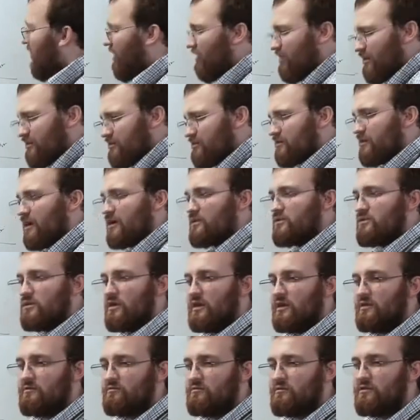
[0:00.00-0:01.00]
all a
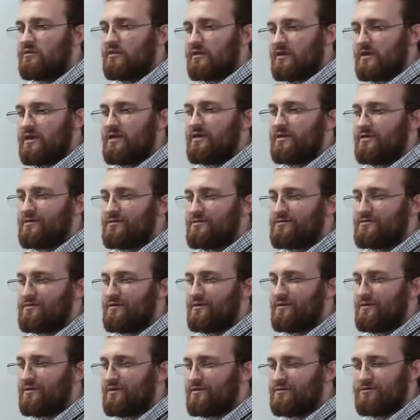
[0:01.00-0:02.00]
sidechain really
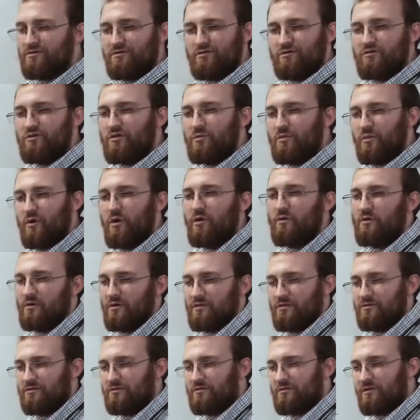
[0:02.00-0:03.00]
is two
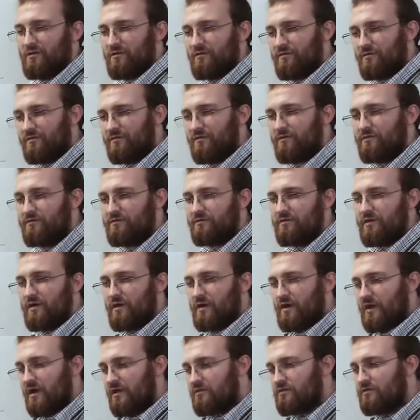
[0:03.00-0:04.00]
components. First,
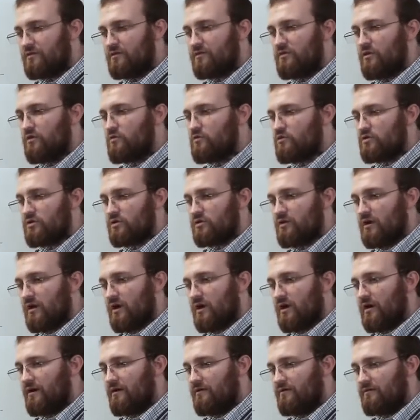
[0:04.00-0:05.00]
it's the notion
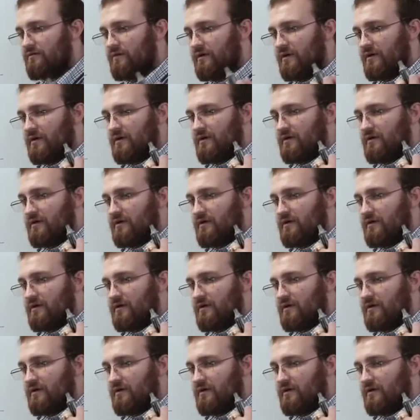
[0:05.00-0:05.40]
of